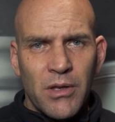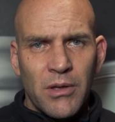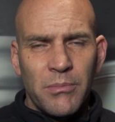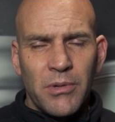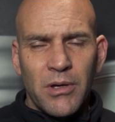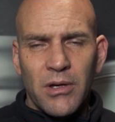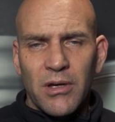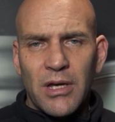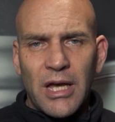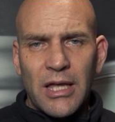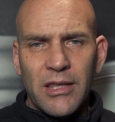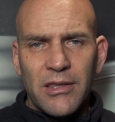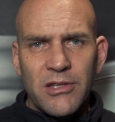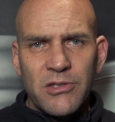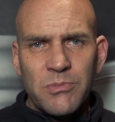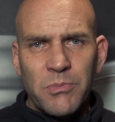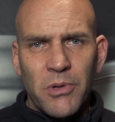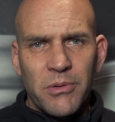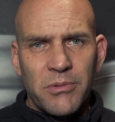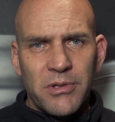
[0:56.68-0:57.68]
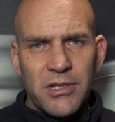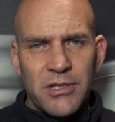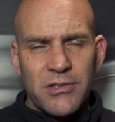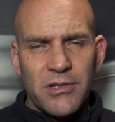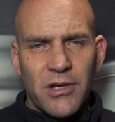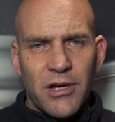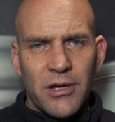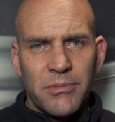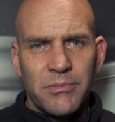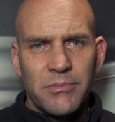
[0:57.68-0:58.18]
But at this moment in
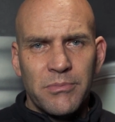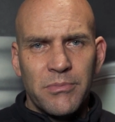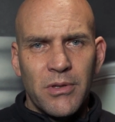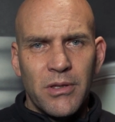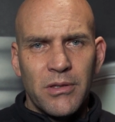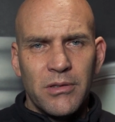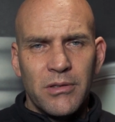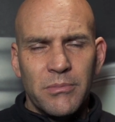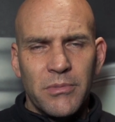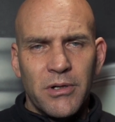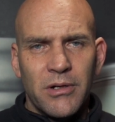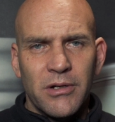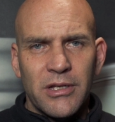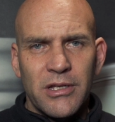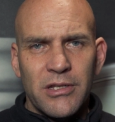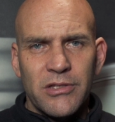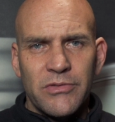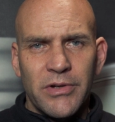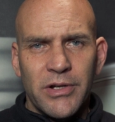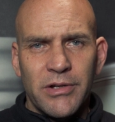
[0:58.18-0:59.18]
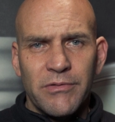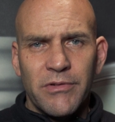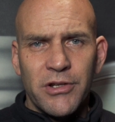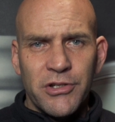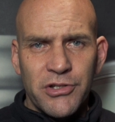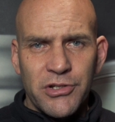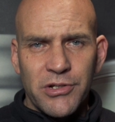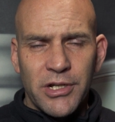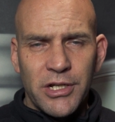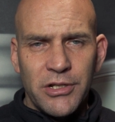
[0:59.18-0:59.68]
time, the market is very, very
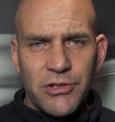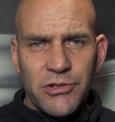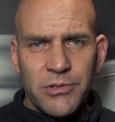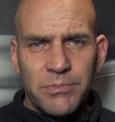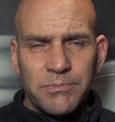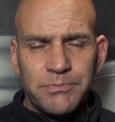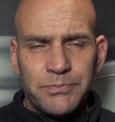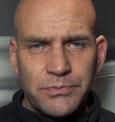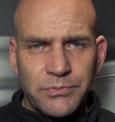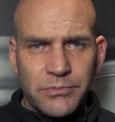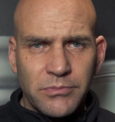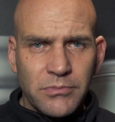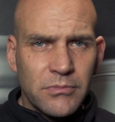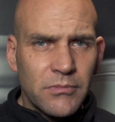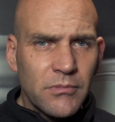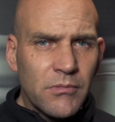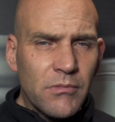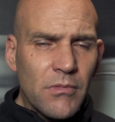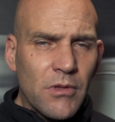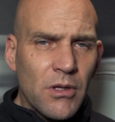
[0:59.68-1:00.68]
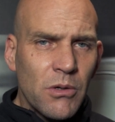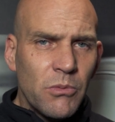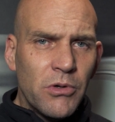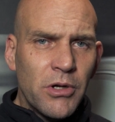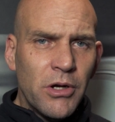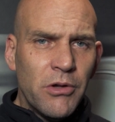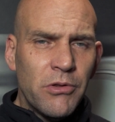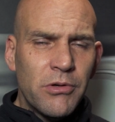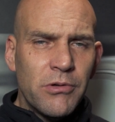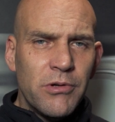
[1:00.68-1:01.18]
strange. We'll
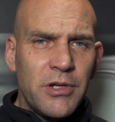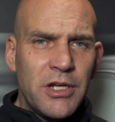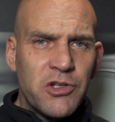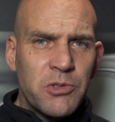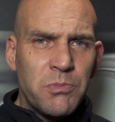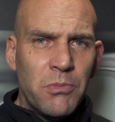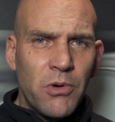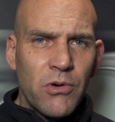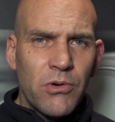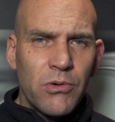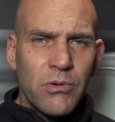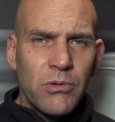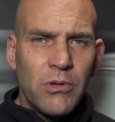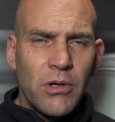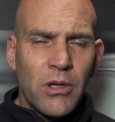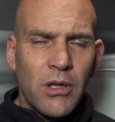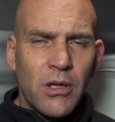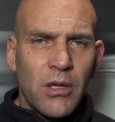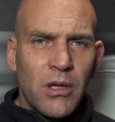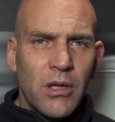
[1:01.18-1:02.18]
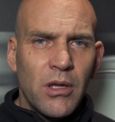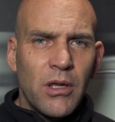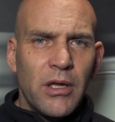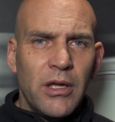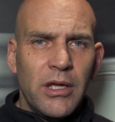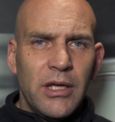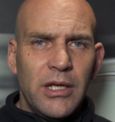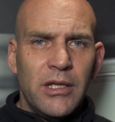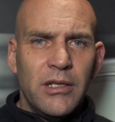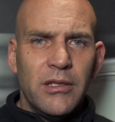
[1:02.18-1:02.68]
go through each model
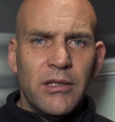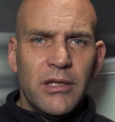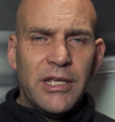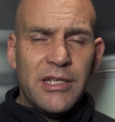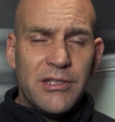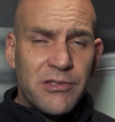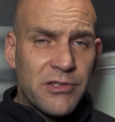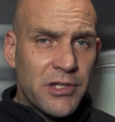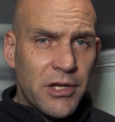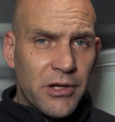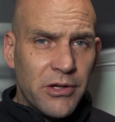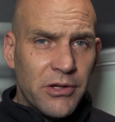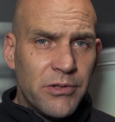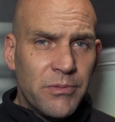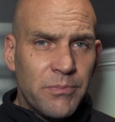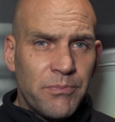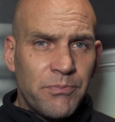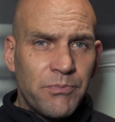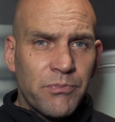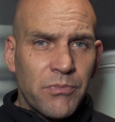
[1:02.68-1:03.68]
in turn,